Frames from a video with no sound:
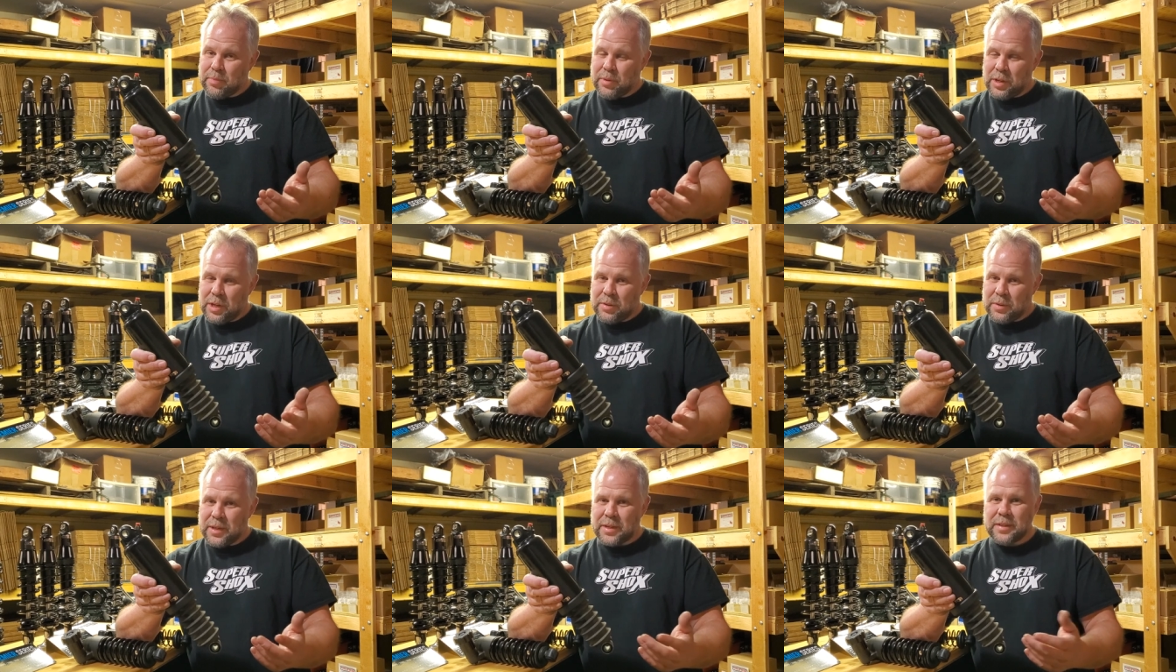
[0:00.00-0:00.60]
pretty
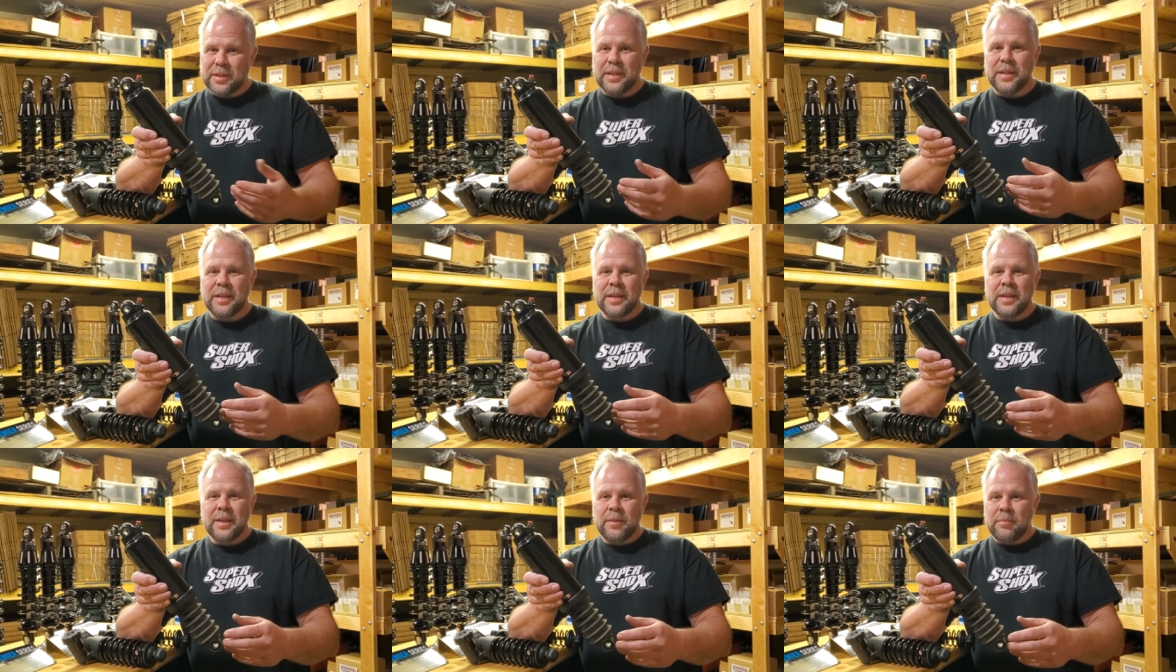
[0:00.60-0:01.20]
quickly,
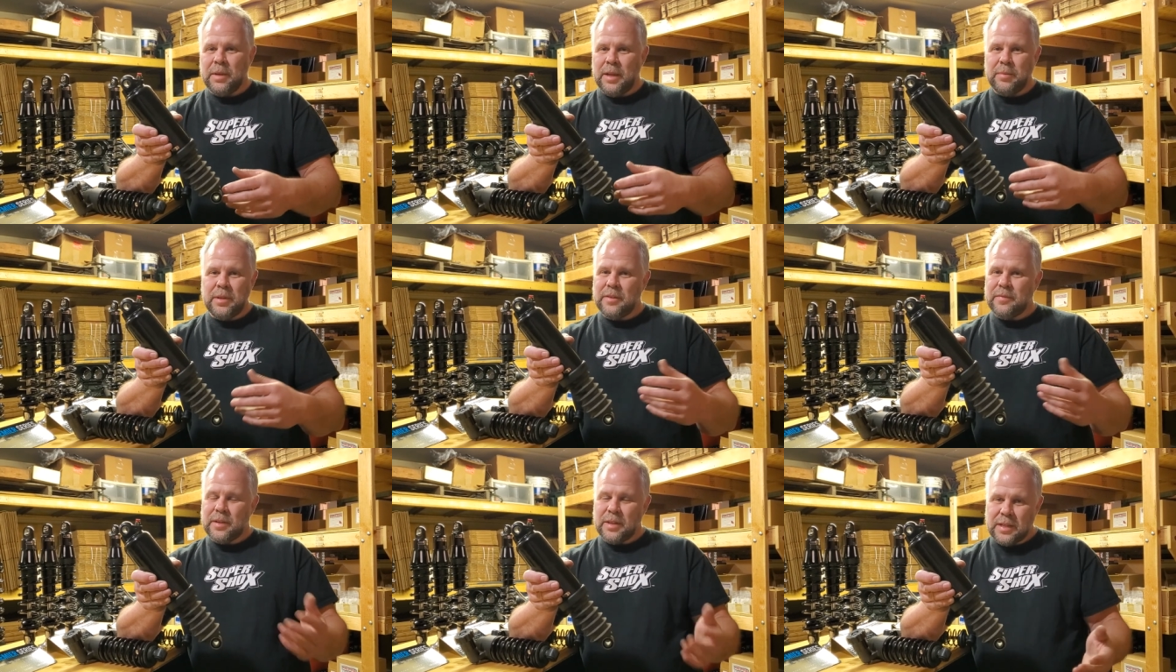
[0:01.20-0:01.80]
maybe
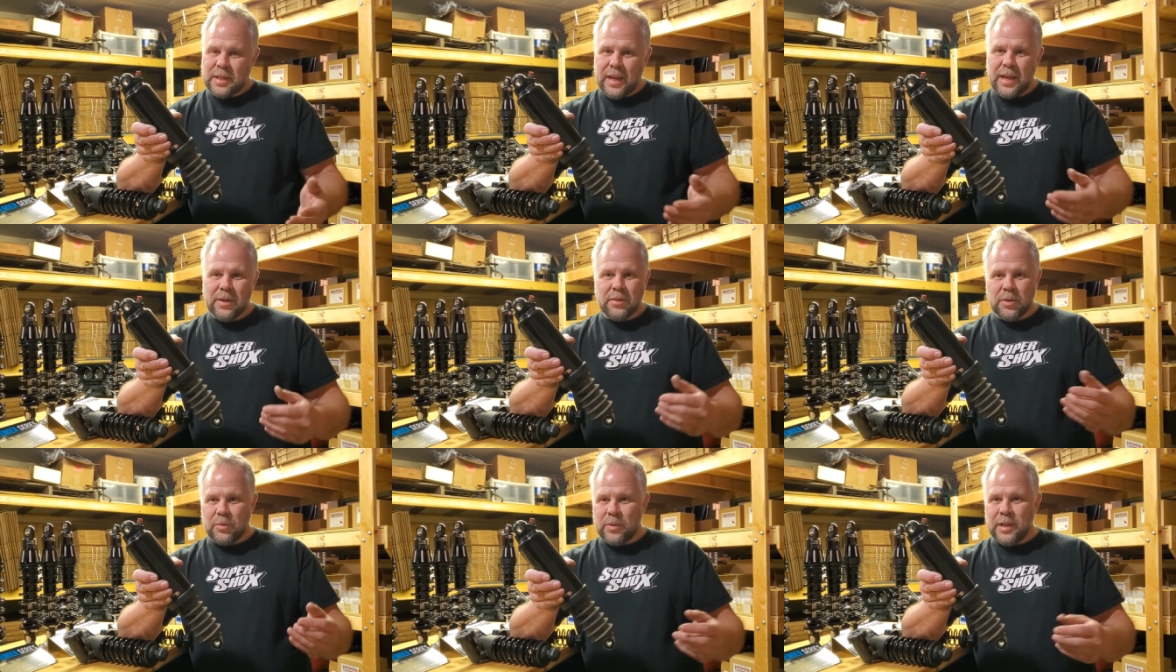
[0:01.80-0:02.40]
even a day
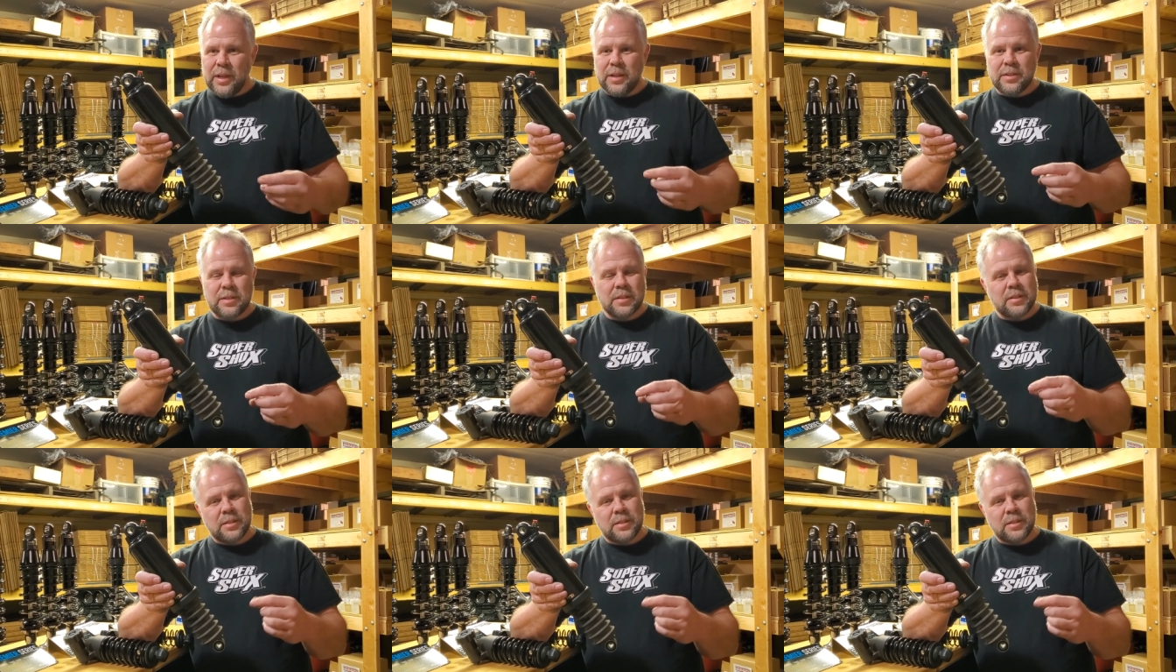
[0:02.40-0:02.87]
or a week,